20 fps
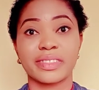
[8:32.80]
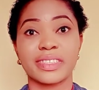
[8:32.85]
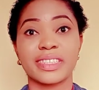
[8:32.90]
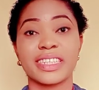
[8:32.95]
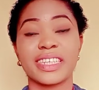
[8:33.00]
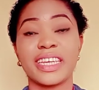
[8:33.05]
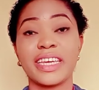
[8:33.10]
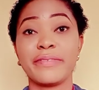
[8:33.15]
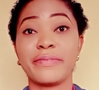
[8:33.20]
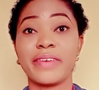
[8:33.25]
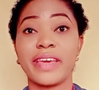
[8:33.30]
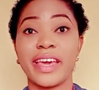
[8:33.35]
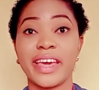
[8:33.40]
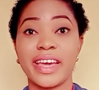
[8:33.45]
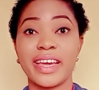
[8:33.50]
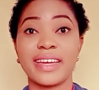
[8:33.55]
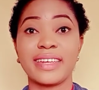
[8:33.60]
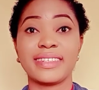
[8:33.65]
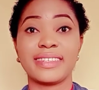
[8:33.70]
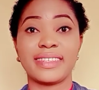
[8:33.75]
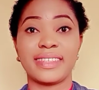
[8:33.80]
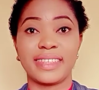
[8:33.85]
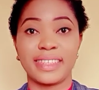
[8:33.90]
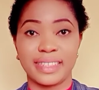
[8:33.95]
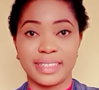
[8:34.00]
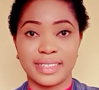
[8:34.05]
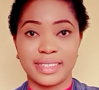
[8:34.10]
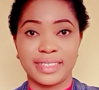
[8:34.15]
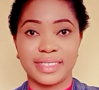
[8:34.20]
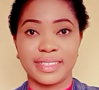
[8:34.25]
Give her
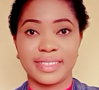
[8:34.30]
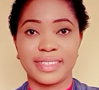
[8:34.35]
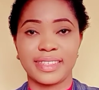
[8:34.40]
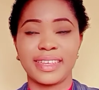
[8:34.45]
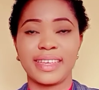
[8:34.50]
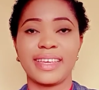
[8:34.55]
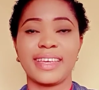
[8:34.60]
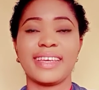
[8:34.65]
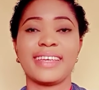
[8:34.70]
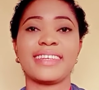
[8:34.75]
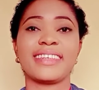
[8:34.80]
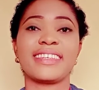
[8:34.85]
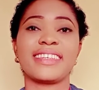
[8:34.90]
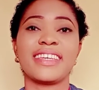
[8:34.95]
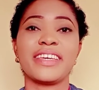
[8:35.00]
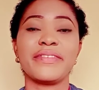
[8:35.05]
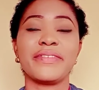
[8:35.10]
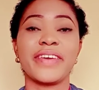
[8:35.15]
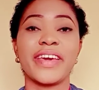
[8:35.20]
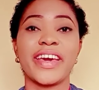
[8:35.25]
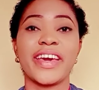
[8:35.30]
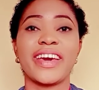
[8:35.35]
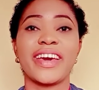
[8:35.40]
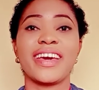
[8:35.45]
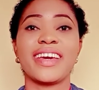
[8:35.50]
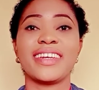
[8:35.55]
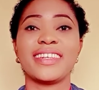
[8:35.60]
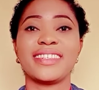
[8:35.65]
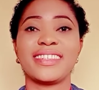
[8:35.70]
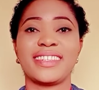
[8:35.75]
this. Give
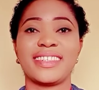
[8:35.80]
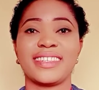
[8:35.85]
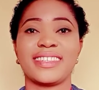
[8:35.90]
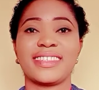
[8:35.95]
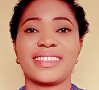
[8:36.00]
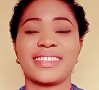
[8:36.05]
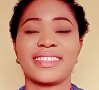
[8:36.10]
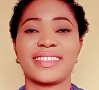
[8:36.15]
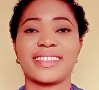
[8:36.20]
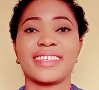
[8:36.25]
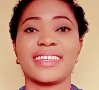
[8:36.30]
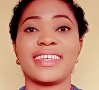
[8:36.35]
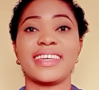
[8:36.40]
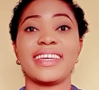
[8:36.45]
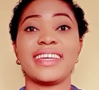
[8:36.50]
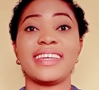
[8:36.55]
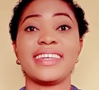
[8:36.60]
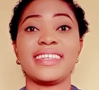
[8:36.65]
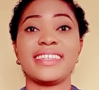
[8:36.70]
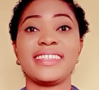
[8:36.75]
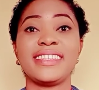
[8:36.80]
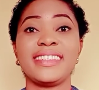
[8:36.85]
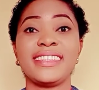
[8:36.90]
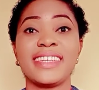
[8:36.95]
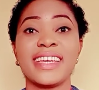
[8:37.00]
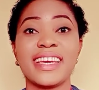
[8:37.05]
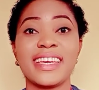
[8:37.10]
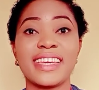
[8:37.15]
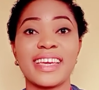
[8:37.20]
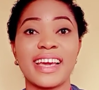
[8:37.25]
her this.
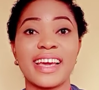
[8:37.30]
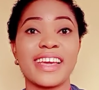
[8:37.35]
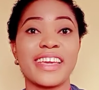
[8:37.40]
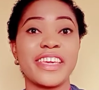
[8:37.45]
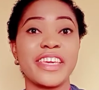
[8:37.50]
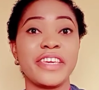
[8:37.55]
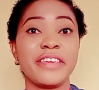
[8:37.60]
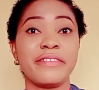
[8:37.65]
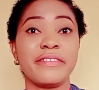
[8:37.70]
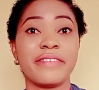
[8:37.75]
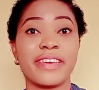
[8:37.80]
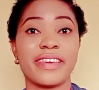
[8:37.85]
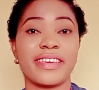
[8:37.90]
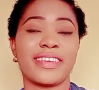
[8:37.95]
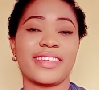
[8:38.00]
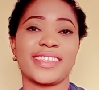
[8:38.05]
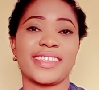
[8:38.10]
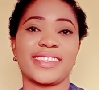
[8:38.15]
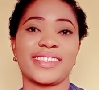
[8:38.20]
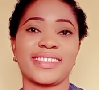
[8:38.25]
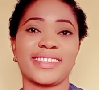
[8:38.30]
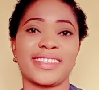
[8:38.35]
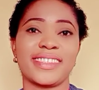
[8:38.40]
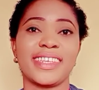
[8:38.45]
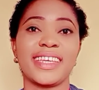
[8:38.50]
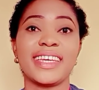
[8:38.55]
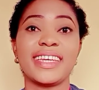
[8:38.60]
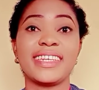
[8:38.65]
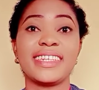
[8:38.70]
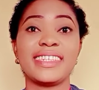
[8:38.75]
Nye ya iwe.
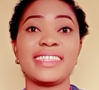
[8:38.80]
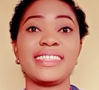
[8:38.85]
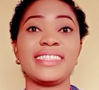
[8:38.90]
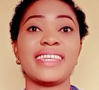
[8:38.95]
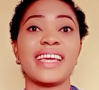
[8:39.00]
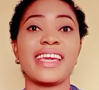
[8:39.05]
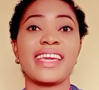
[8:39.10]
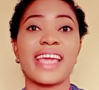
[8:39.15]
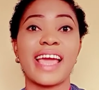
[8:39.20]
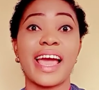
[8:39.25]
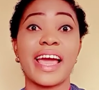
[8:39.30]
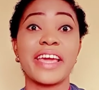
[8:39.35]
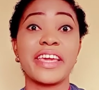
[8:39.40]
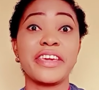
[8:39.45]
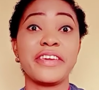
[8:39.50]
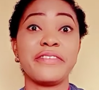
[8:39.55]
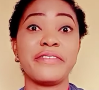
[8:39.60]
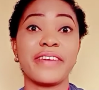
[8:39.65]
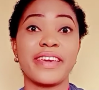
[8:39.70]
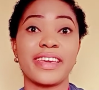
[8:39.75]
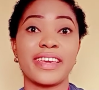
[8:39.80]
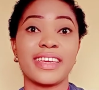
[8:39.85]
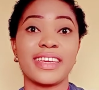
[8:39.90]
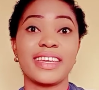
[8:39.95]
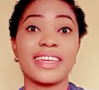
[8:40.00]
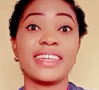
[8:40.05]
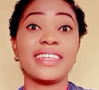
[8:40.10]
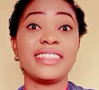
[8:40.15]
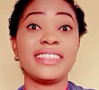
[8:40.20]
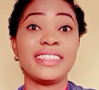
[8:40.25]
Nye ya iwe.
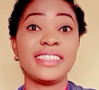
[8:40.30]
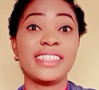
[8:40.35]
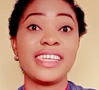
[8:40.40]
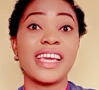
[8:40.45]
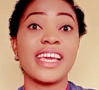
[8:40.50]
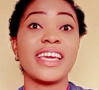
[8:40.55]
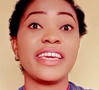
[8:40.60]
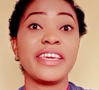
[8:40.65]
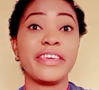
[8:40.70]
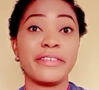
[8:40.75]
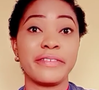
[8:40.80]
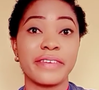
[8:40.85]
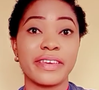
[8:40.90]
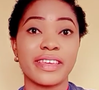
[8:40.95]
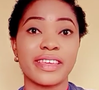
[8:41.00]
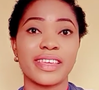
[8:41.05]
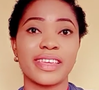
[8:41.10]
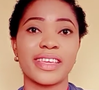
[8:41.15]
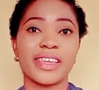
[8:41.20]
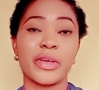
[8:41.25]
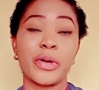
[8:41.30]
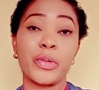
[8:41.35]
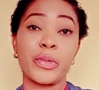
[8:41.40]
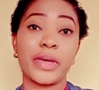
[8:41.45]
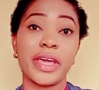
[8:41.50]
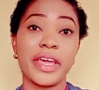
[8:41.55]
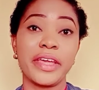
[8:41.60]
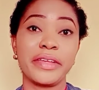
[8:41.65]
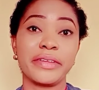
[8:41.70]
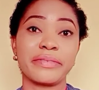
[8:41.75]
Nye iwe.
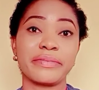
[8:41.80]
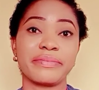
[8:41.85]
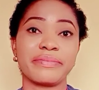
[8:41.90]
Okay?